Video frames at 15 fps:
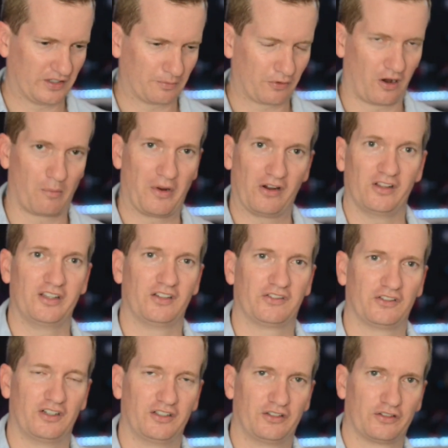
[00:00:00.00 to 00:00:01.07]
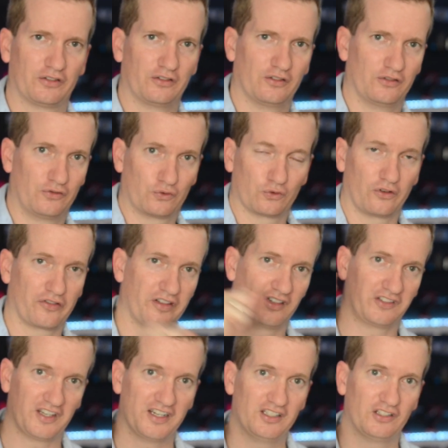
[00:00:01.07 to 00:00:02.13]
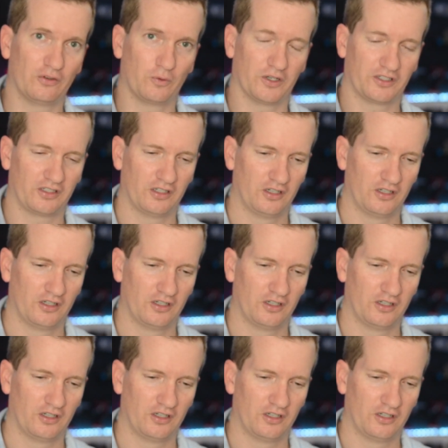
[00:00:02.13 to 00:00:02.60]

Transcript: are primarily designed to draw things into it,